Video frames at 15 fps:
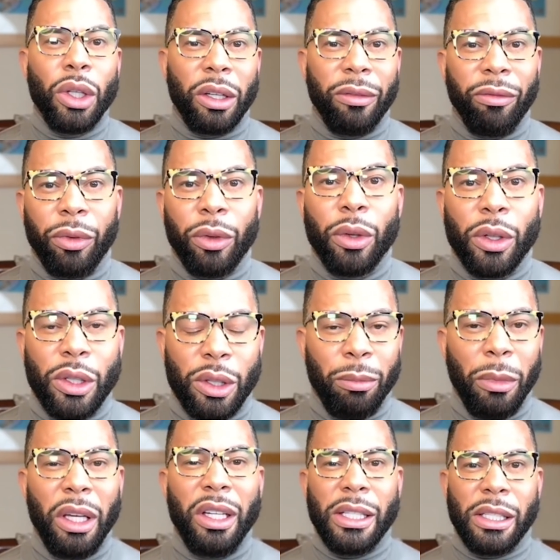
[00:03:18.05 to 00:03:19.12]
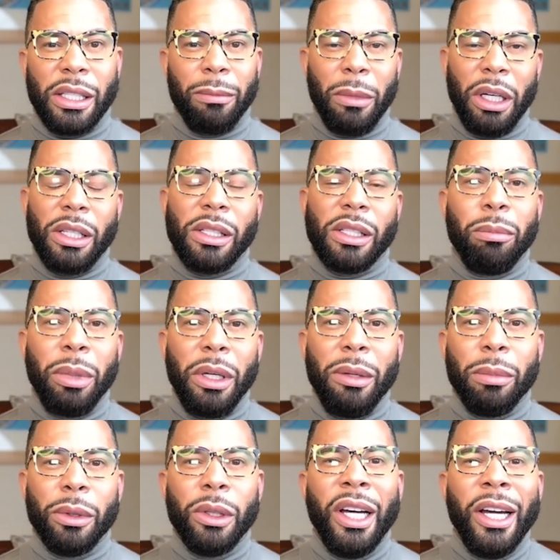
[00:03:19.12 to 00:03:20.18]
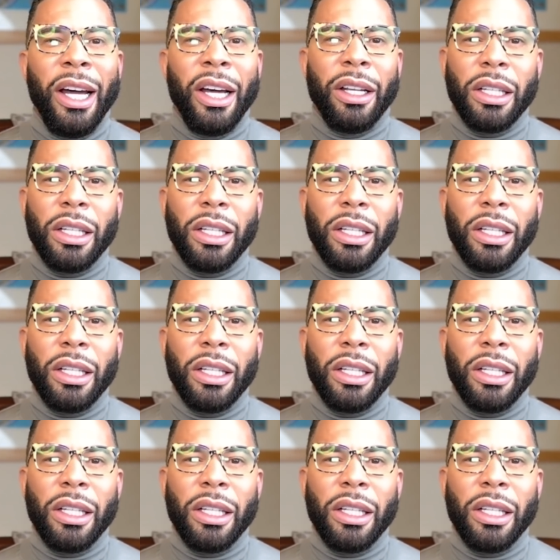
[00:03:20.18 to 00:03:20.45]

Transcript: can influence millions and millions of people,